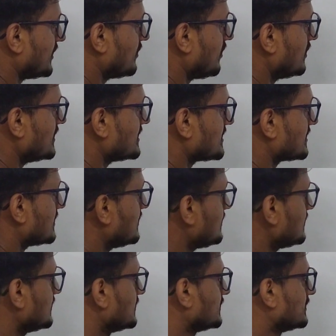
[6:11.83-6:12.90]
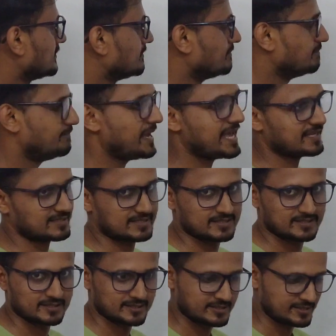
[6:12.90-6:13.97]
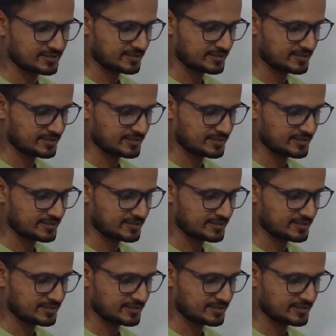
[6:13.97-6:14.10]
phenol is the base.